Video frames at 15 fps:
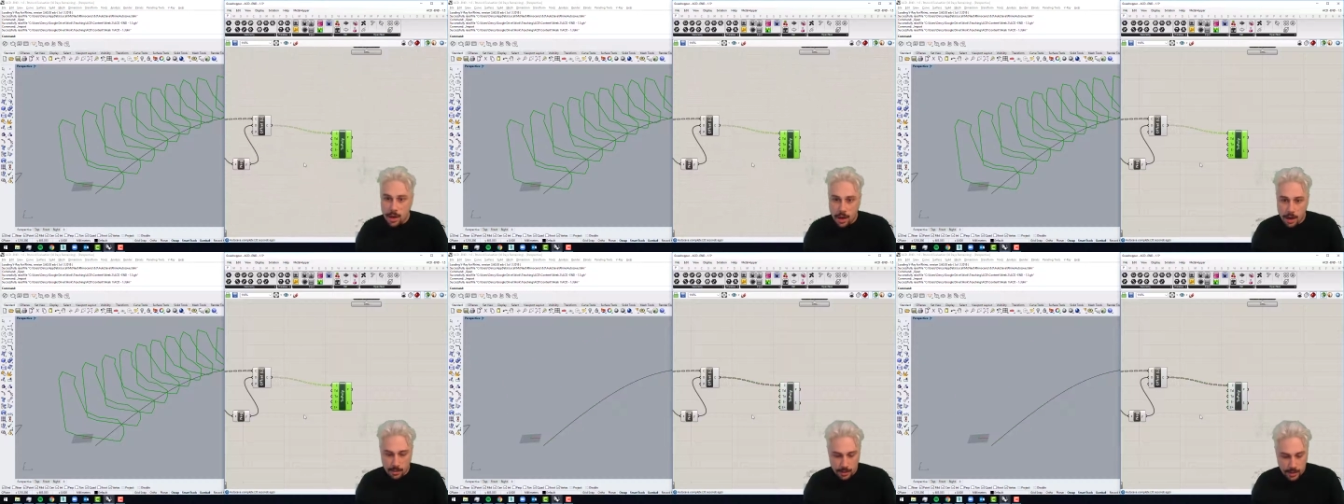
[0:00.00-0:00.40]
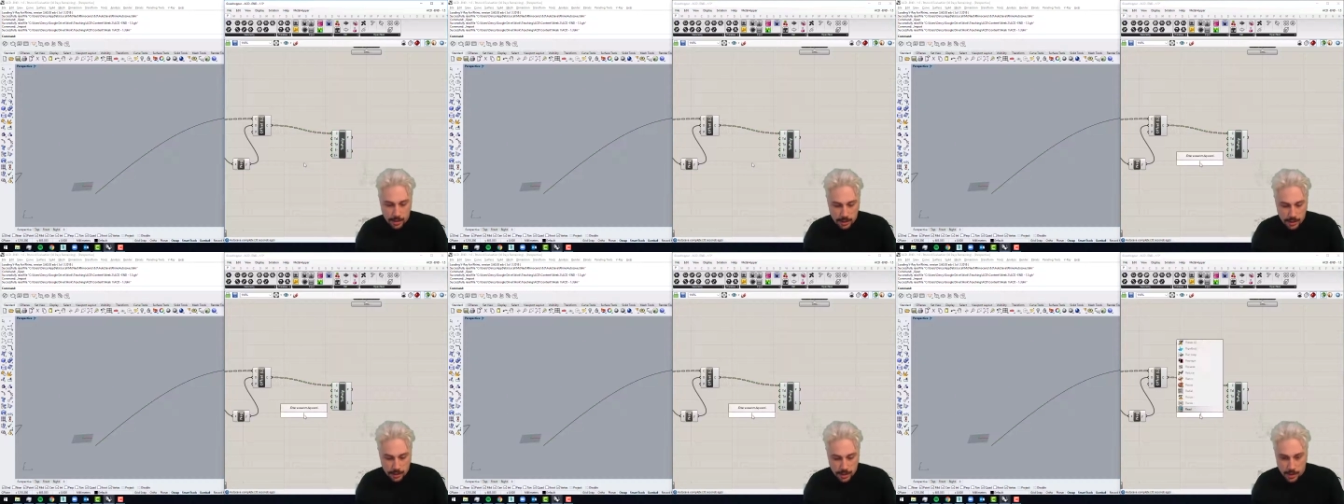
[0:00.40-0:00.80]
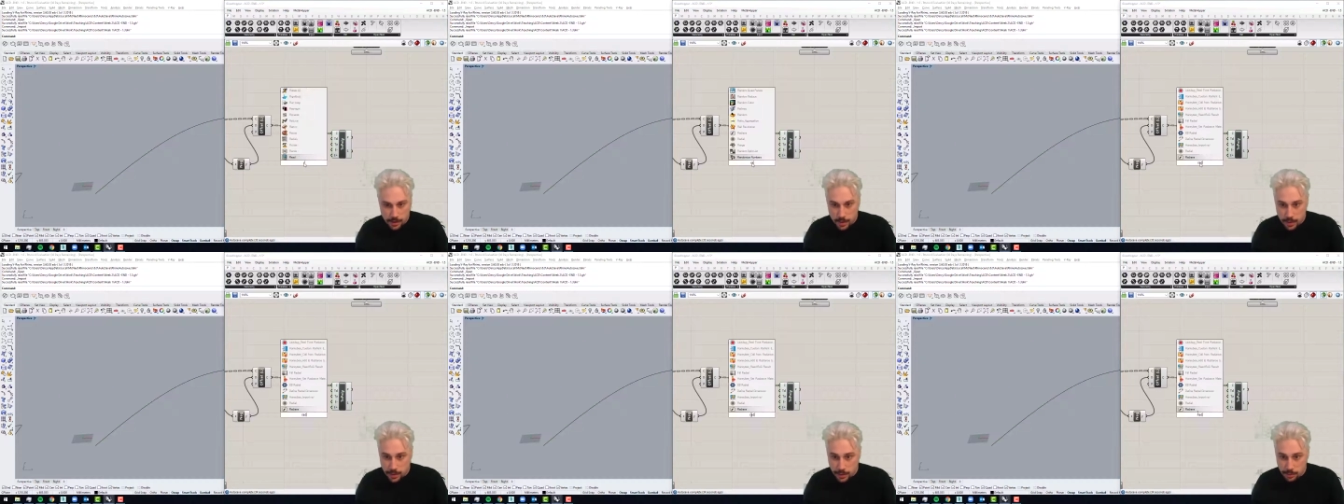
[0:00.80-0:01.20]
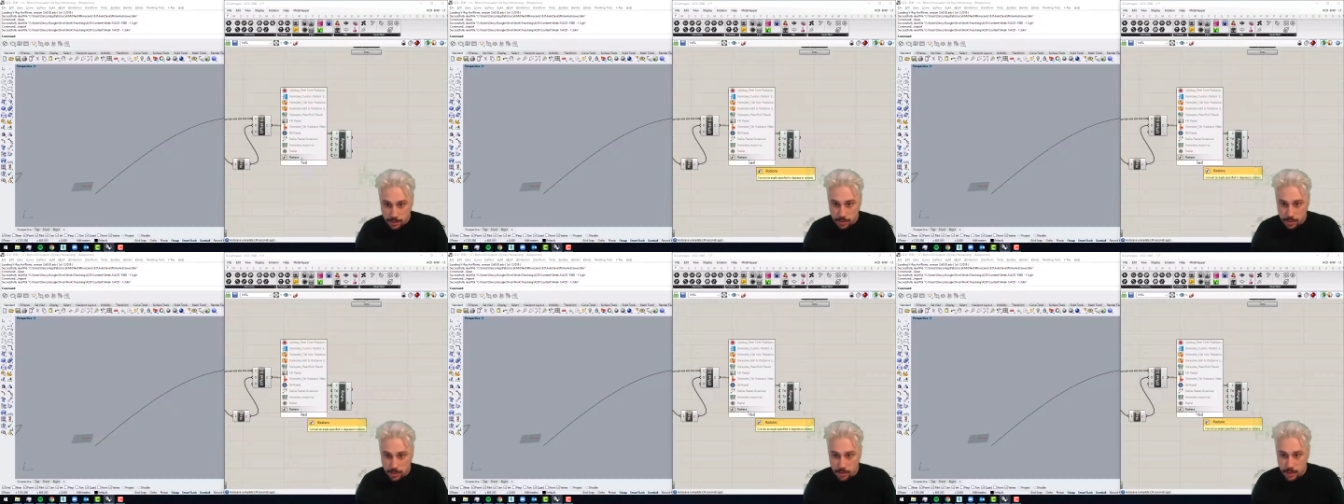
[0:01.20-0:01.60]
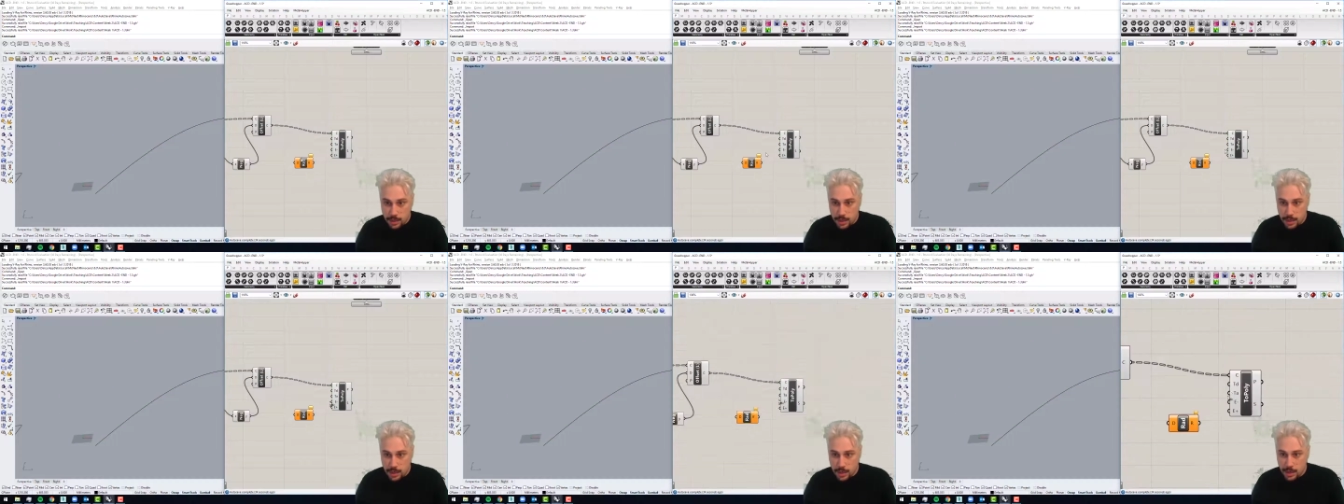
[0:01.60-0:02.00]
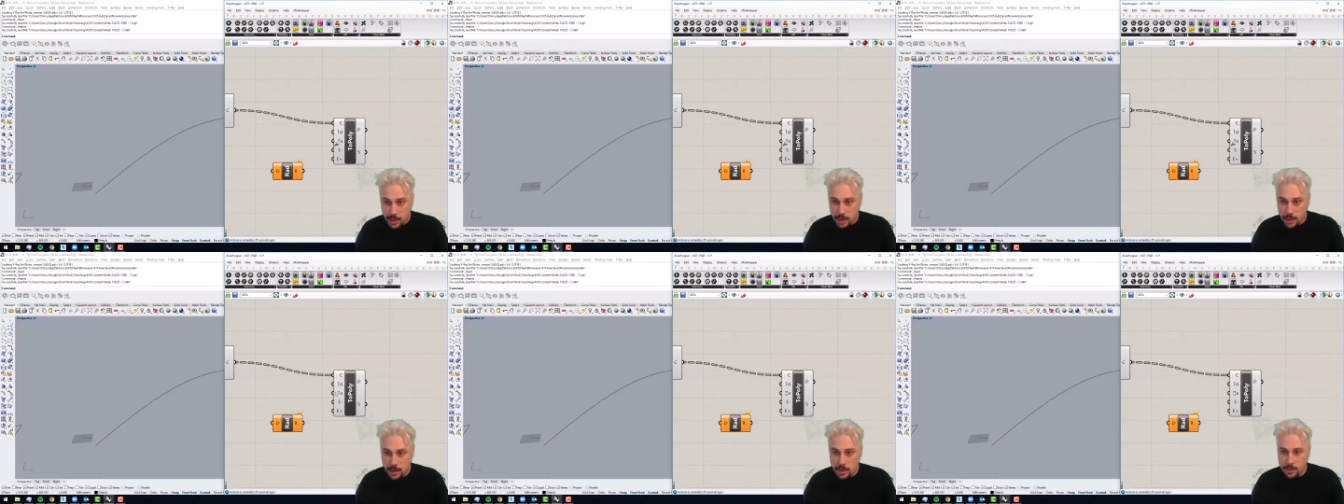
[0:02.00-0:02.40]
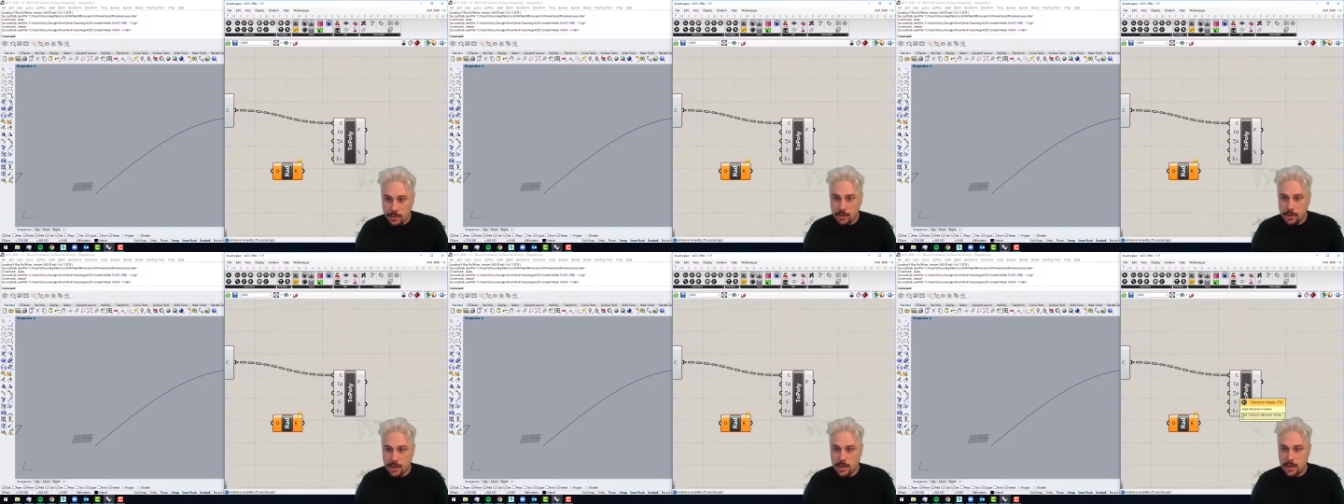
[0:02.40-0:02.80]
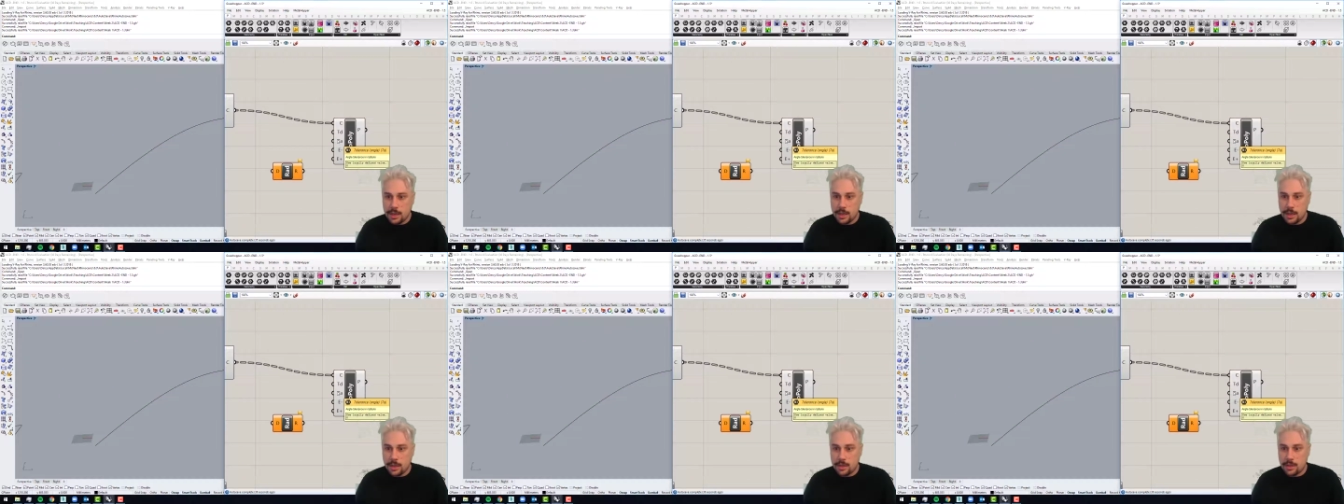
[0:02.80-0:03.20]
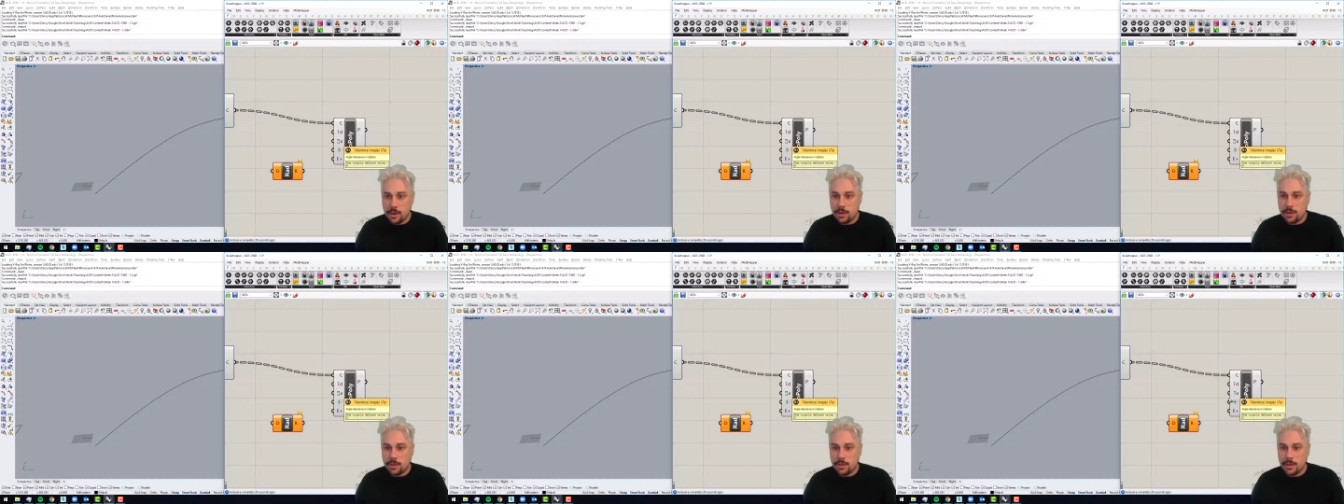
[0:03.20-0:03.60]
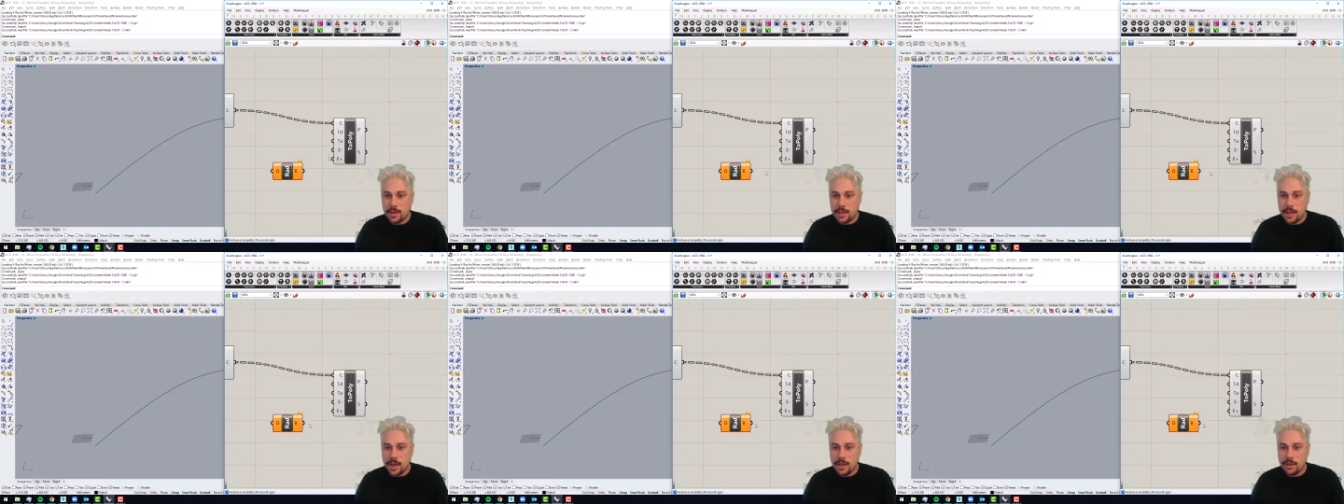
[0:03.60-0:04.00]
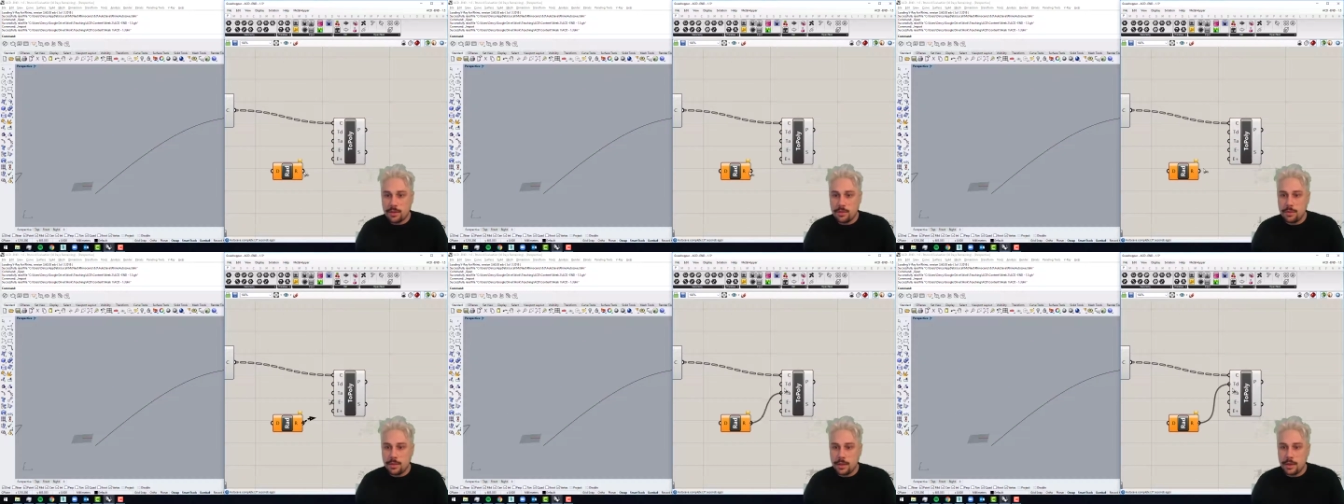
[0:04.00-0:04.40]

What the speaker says: I'm just going to put in a tolerance angle,